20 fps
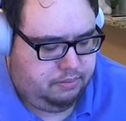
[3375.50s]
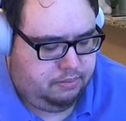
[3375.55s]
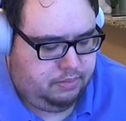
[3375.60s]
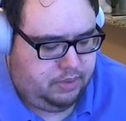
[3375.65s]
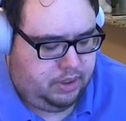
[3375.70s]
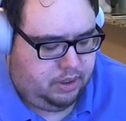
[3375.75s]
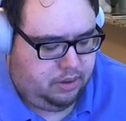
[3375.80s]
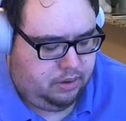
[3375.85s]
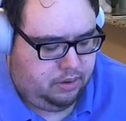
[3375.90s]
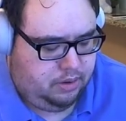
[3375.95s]

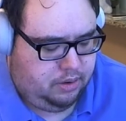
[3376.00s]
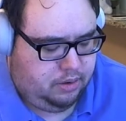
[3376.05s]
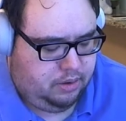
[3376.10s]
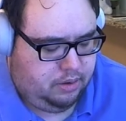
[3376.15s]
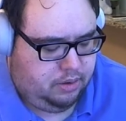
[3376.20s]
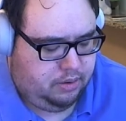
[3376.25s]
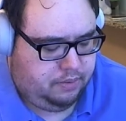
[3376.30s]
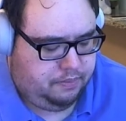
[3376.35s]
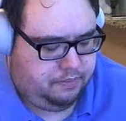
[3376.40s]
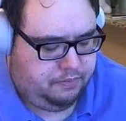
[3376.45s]

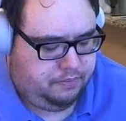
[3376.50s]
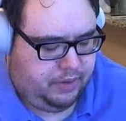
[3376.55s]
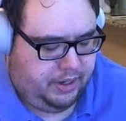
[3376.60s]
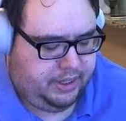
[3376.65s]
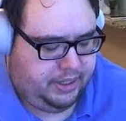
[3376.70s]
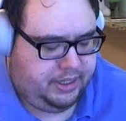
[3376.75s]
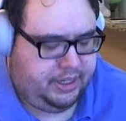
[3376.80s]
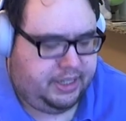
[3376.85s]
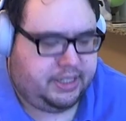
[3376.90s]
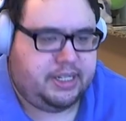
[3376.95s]
Either
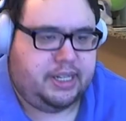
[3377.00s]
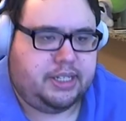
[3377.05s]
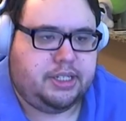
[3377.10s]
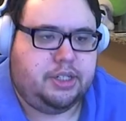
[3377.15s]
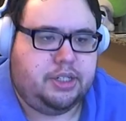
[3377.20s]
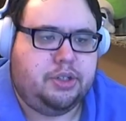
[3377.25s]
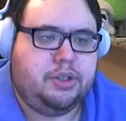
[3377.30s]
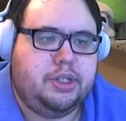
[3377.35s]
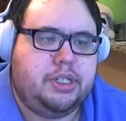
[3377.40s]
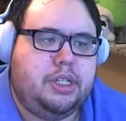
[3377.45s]
finding its
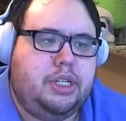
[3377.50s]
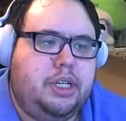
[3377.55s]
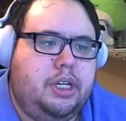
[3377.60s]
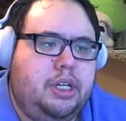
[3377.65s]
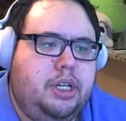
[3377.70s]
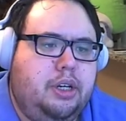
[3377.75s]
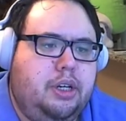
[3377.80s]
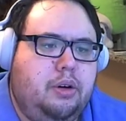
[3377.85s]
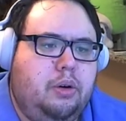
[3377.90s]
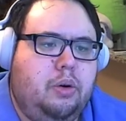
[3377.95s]

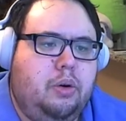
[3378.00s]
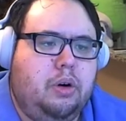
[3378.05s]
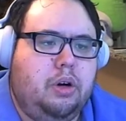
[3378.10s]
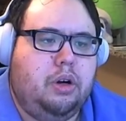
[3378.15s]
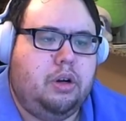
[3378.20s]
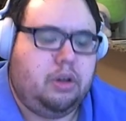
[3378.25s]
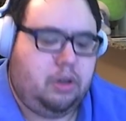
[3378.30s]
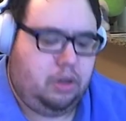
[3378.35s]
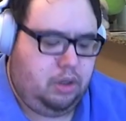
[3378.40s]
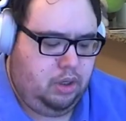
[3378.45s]
eccentricity
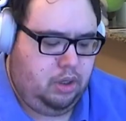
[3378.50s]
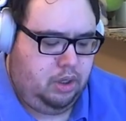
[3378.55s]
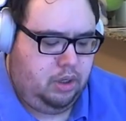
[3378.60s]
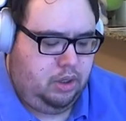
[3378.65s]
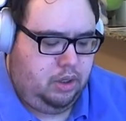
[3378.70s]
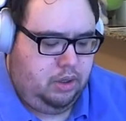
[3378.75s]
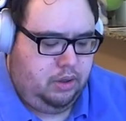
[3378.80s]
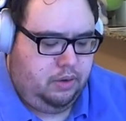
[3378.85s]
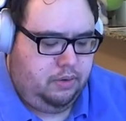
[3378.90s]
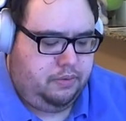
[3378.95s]
or
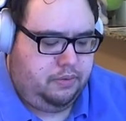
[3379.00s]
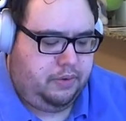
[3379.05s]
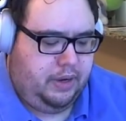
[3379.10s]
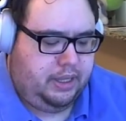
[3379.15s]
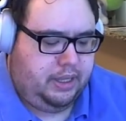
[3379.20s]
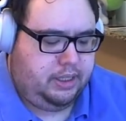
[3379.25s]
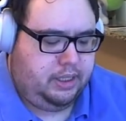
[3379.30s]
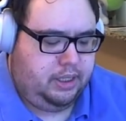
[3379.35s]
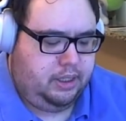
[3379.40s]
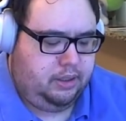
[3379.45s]

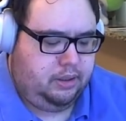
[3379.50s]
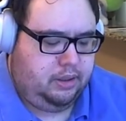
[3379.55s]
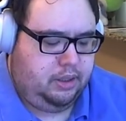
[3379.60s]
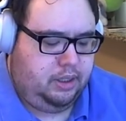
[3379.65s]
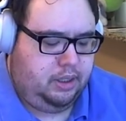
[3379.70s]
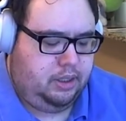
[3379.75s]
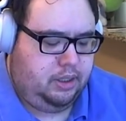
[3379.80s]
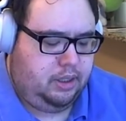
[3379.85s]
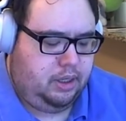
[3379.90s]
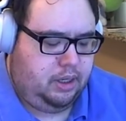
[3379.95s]
finding
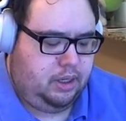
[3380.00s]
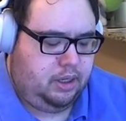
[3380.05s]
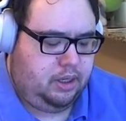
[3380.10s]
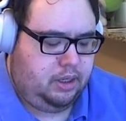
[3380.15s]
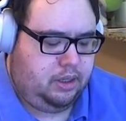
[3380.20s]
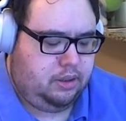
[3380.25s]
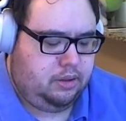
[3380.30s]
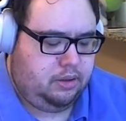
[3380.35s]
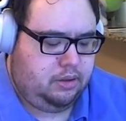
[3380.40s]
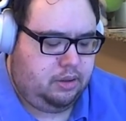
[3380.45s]
the
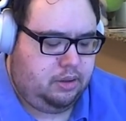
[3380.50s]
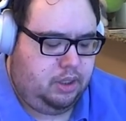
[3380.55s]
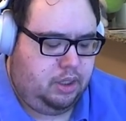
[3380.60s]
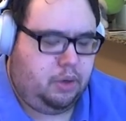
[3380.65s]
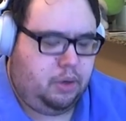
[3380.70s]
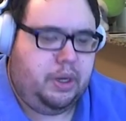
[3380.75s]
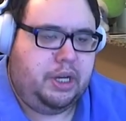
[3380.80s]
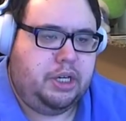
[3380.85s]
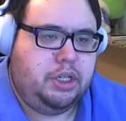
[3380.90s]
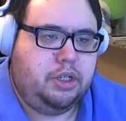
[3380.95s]

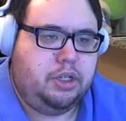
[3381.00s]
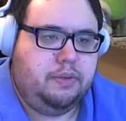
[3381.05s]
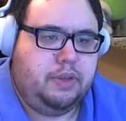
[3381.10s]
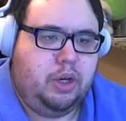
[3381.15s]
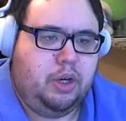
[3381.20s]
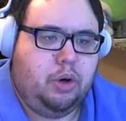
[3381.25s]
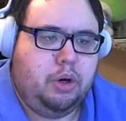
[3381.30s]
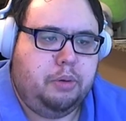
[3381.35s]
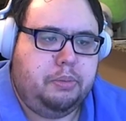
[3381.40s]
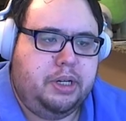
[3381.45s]
equation of
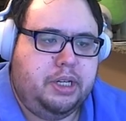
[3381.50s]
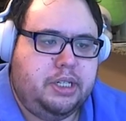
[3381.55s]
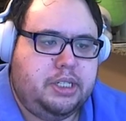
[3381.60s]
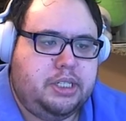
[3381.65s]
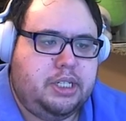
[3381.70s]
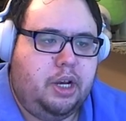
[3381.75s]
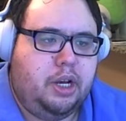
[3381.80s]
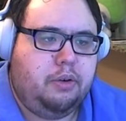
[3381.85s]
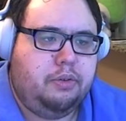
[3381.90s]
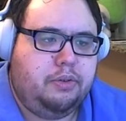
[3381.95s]
the orbit
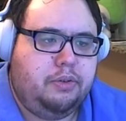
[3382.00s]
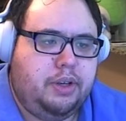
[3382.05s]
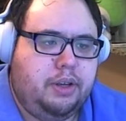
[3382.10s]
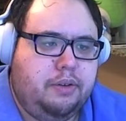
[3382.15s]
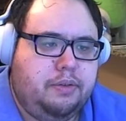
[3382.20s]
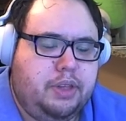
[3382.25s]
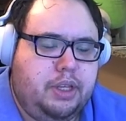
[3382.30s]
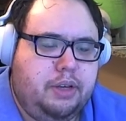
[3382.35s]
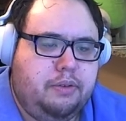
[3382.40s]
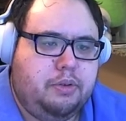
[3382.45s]
itself,
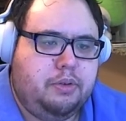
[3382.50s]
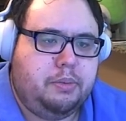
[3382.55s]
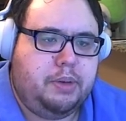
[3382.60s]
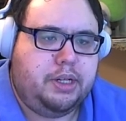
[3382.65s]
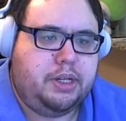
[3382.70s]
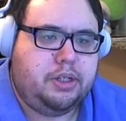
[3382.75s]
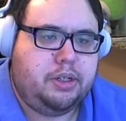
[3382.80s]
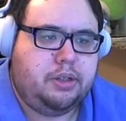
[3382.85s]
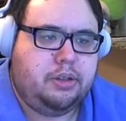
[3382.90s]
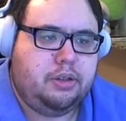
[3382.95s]
given the
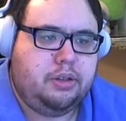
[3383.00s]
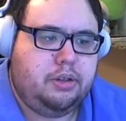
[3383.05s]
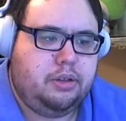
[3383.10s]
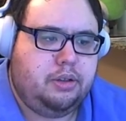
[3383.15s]
information.